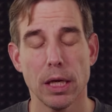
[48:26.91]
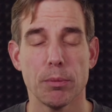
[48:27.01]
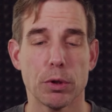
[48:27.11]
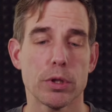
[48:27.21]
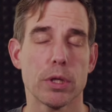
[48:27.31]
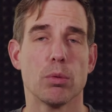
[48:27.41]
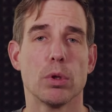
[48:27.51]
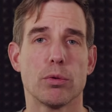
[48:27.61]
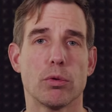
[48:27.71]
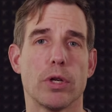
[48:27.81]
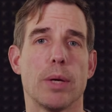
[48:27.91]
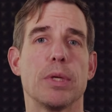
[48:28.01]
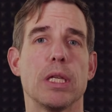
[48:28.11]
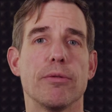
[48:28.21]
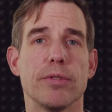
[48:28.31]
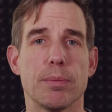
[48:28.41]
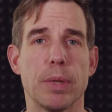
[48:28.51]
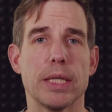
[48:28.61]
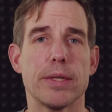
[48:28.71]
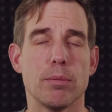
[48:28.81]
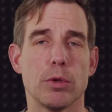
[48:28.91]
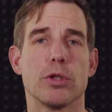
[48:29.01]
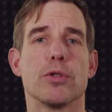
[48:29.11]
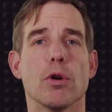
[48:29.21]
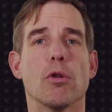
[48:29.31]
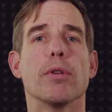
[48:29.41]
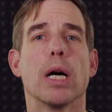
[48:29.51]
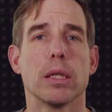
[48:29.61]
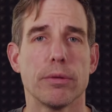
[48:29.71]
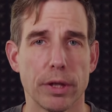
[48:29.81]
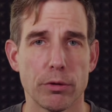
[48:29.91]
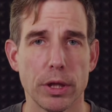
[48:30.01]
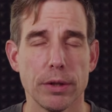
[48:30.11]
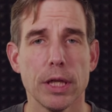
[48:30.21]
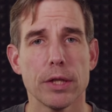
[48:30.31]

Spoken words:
because I want to grab even the base images over Artifactory,